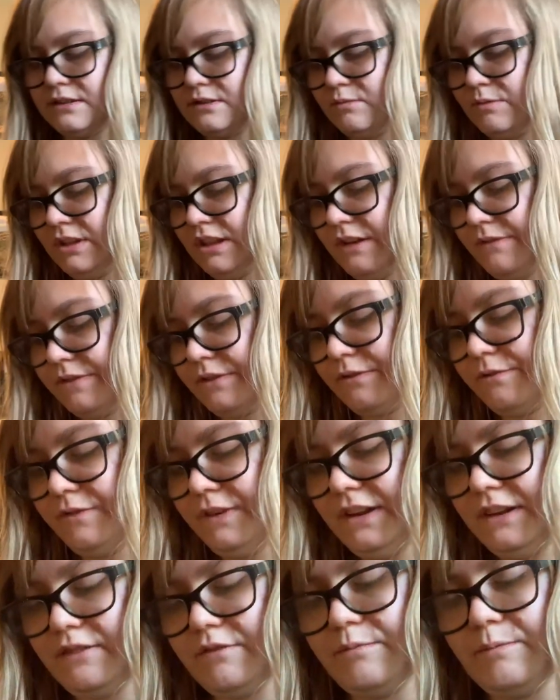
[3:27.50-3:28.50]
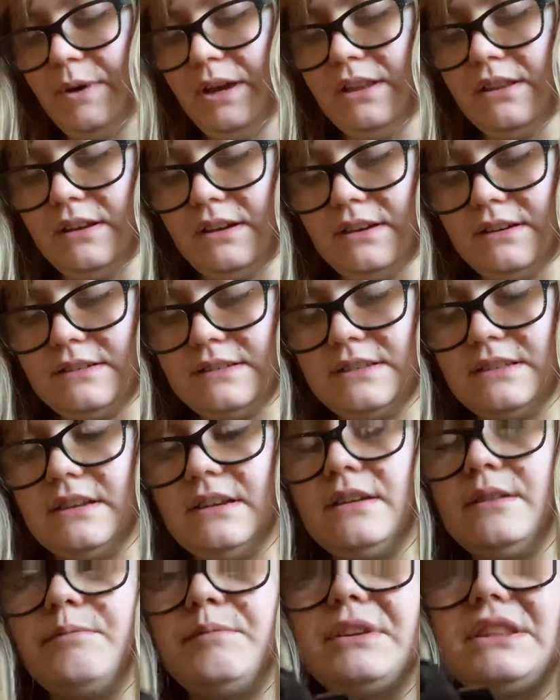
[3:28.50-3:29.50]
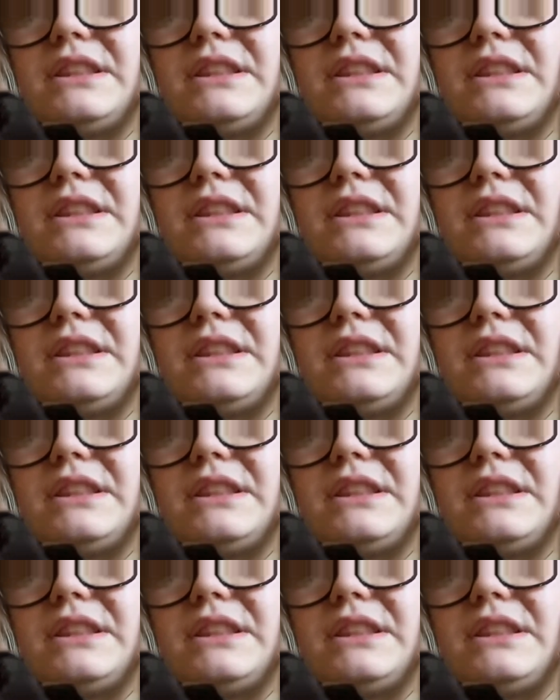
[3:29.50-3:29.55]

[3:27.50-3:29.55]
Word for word: We love the fit of Muttluks, but